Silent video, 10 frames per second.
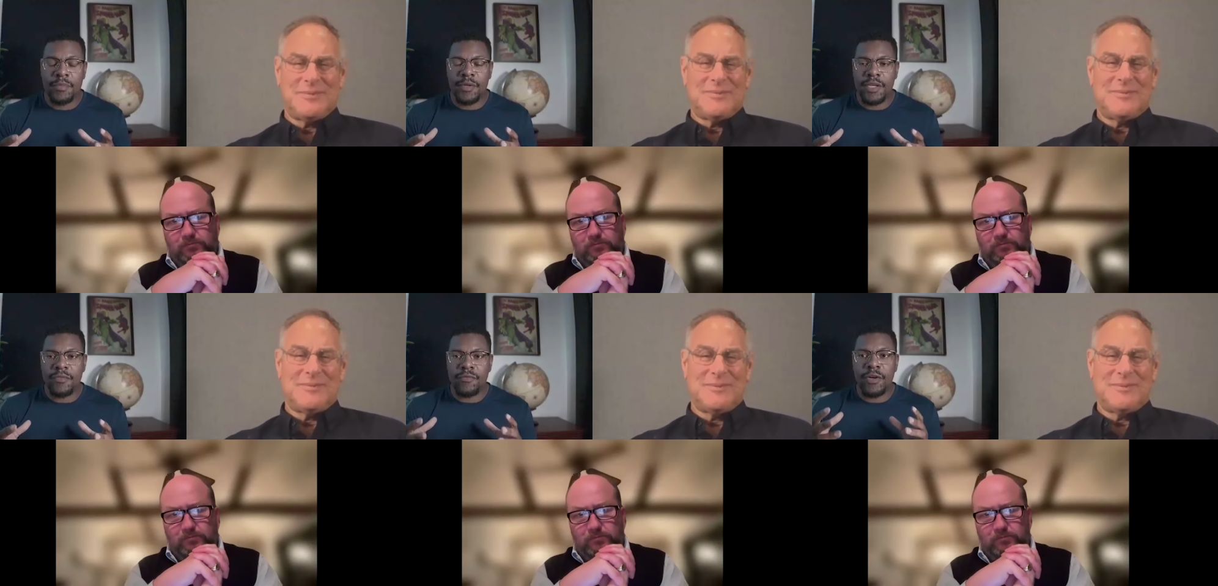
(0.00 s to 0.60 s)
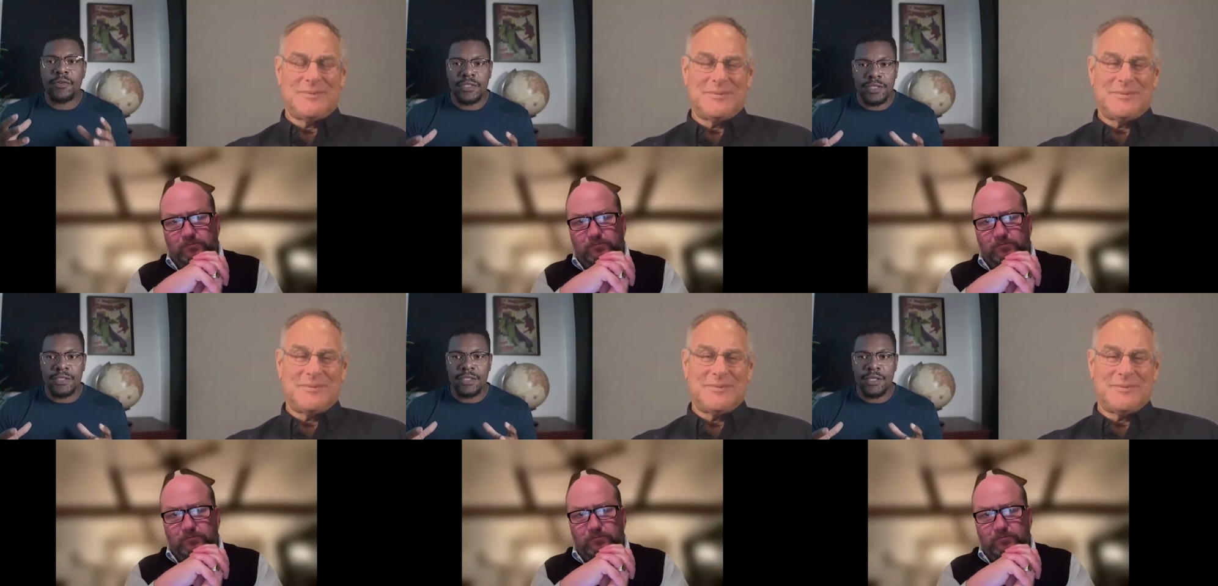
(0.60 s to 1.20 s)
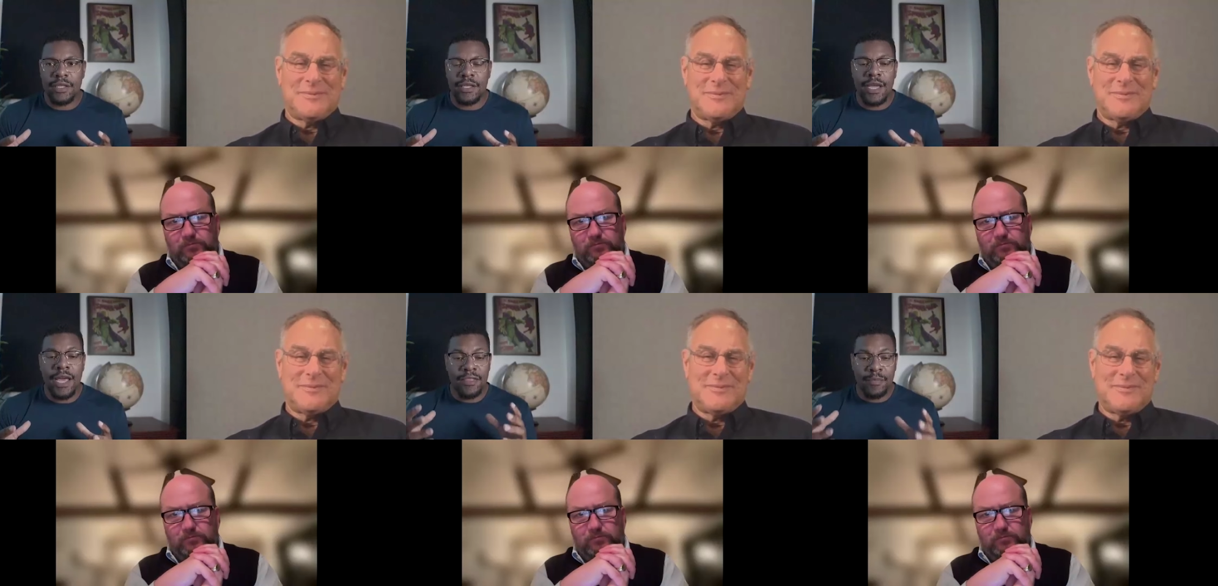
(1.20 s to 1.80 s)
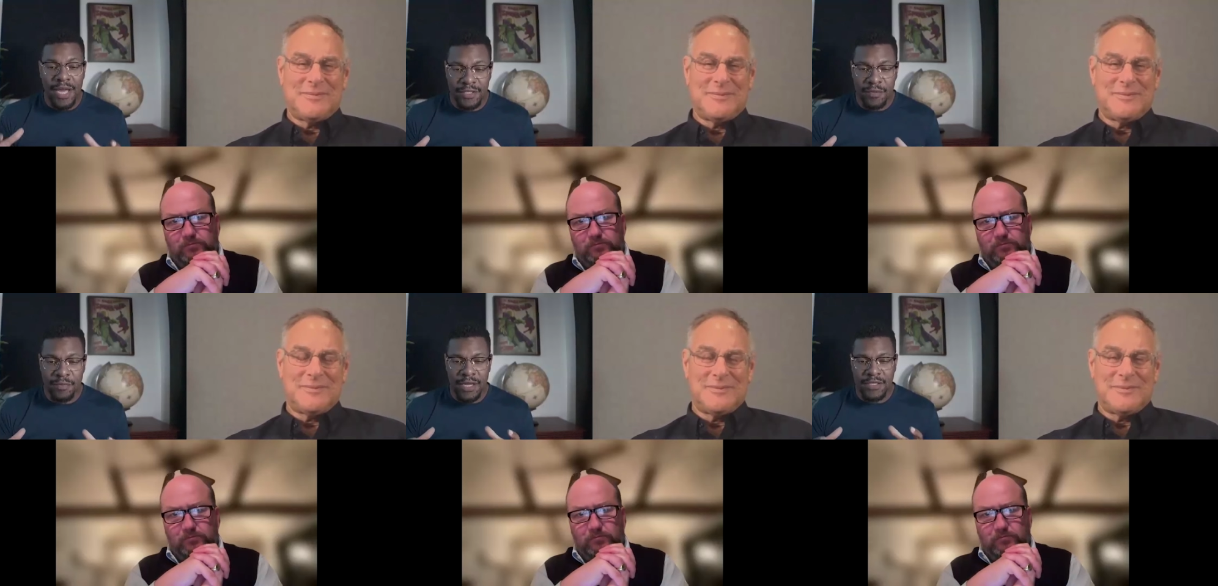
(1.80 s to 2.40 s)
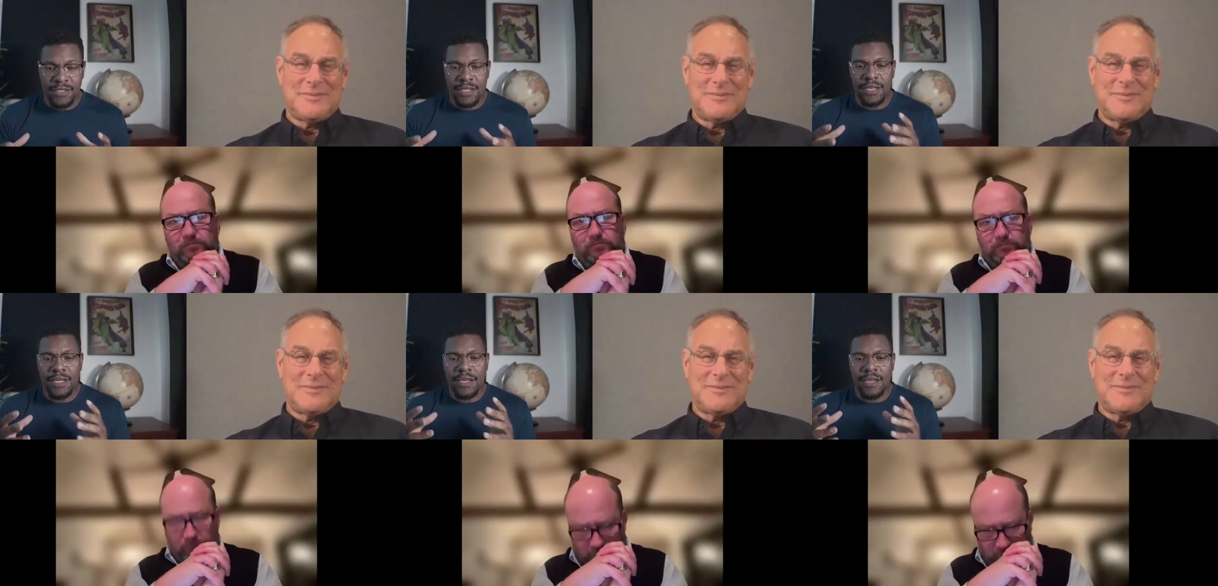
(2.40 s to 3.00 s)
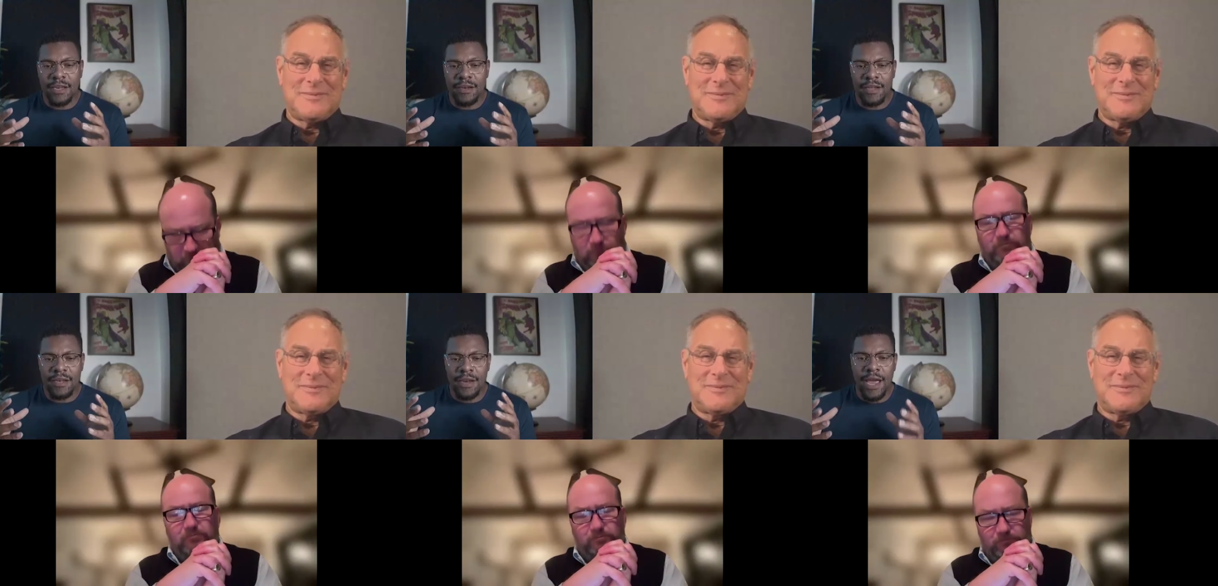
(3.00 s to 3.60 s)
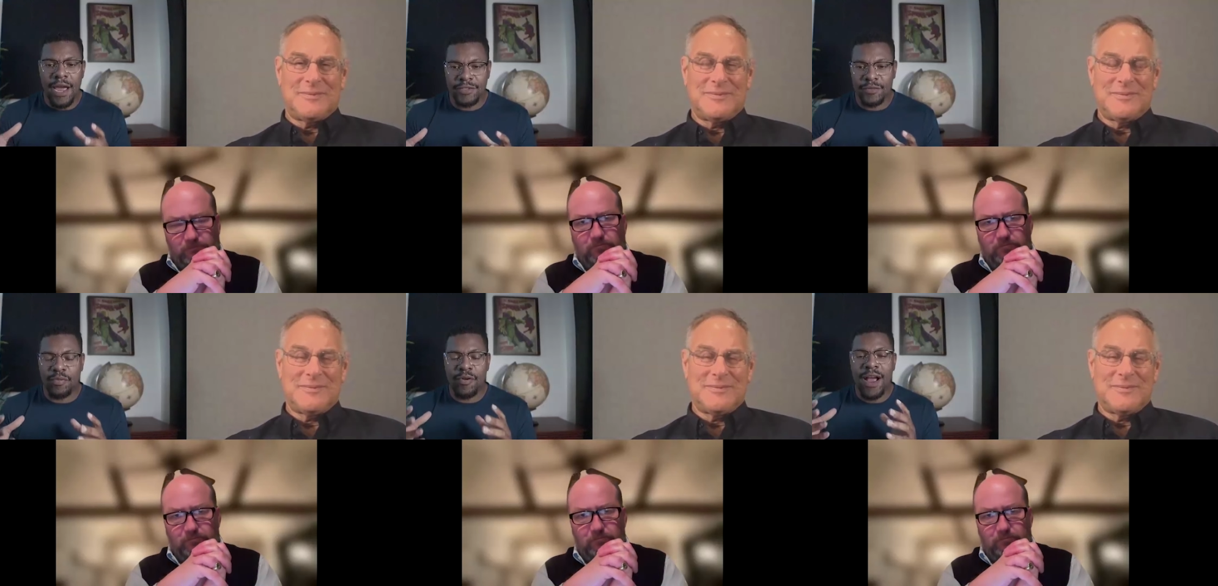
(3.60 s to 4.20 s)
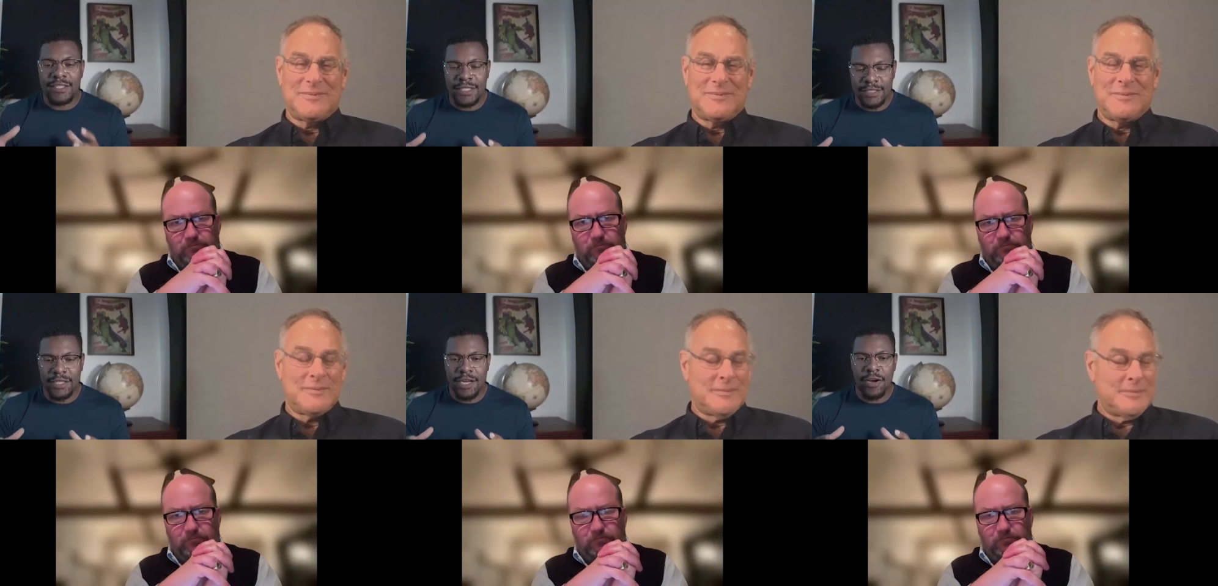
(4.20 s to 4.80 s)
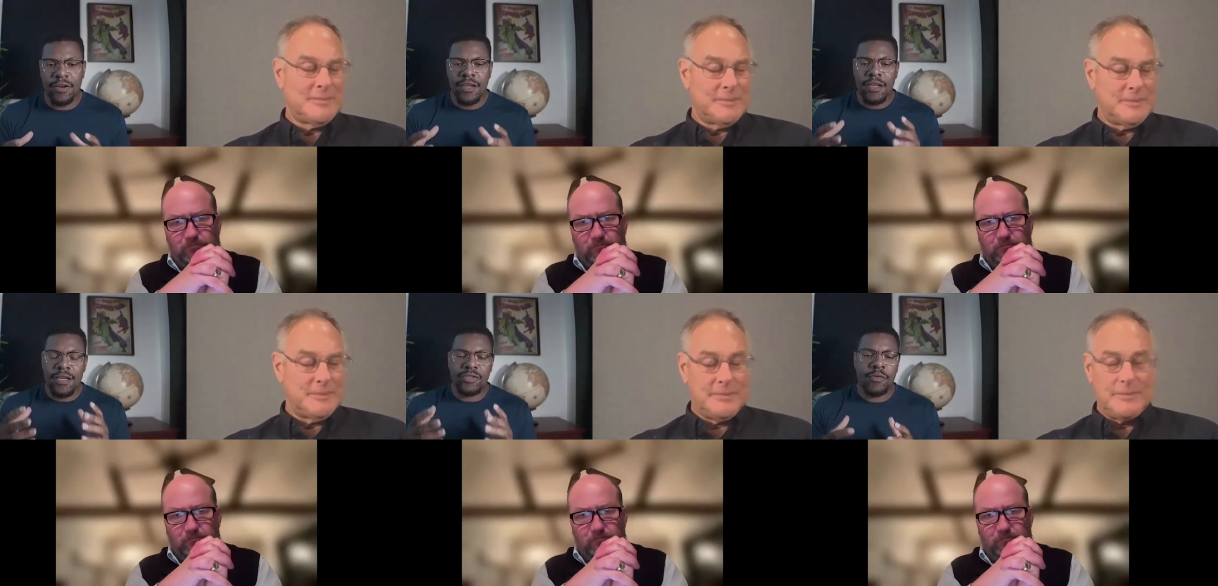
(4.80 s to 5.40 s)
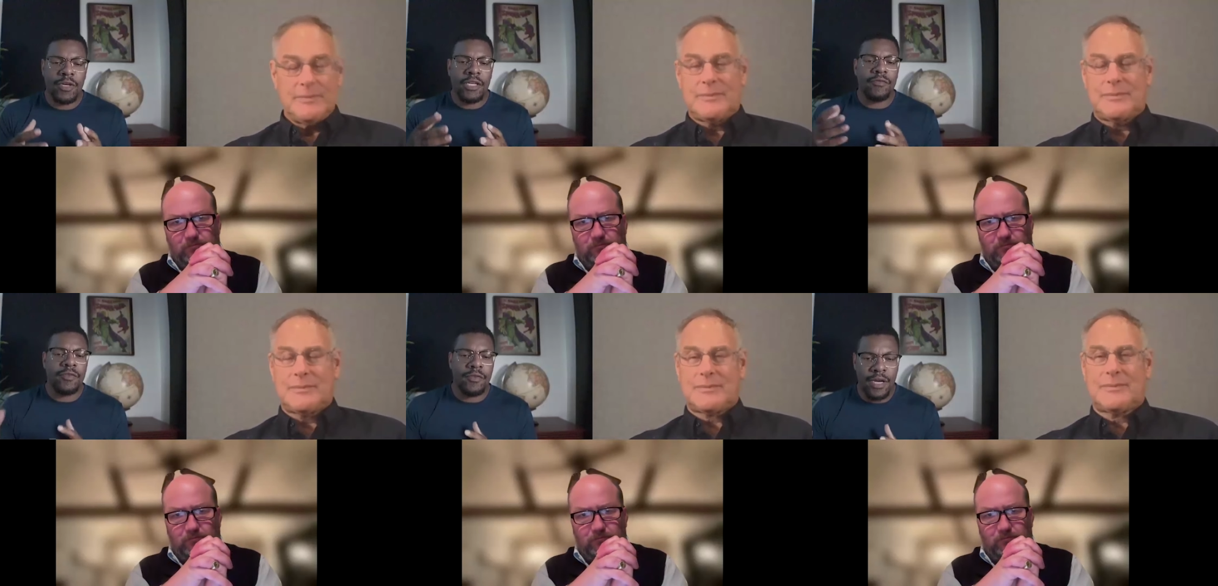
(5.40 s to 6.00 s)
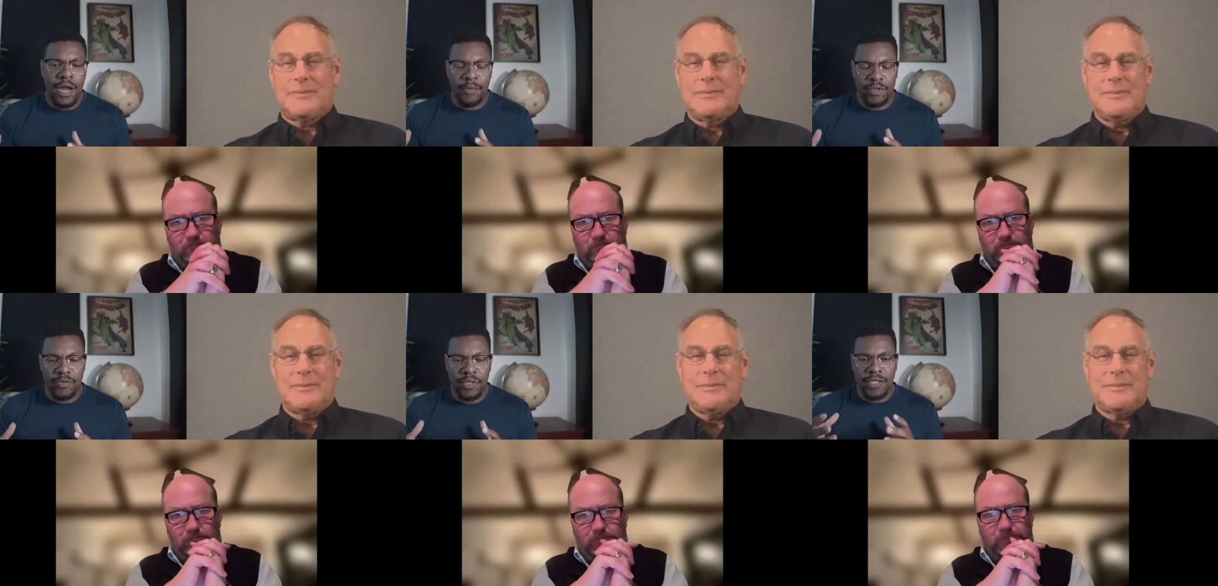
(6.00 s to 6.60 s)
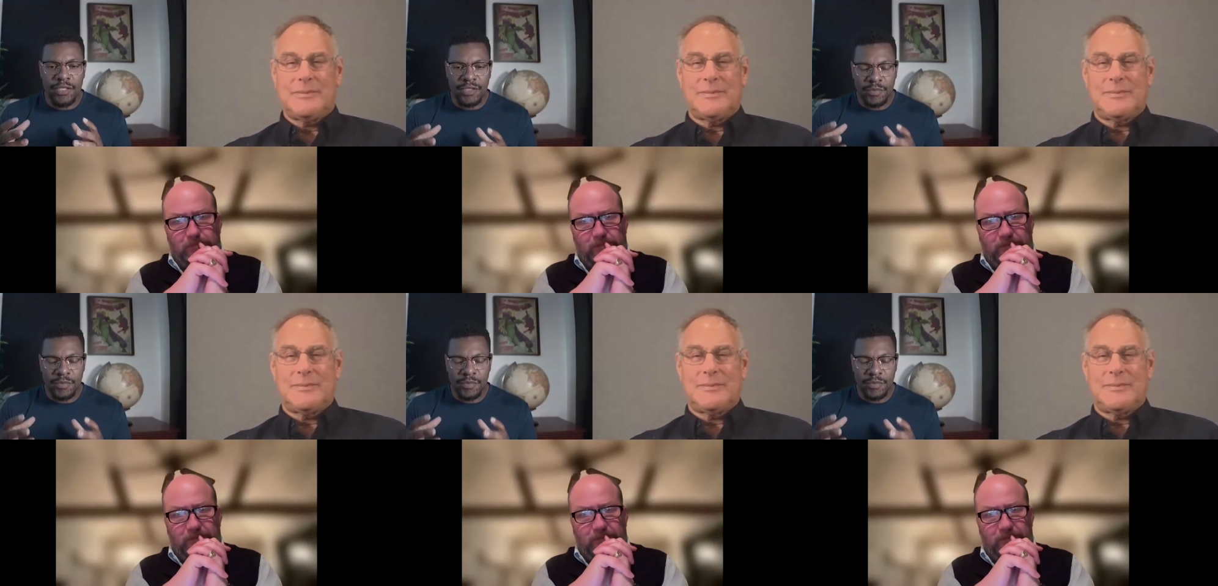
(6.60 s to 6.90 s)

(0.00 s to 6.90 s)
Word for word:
Speaker 1: company focuses in the Athabasca Basin and has some projects there. And so I want to give you an opportunity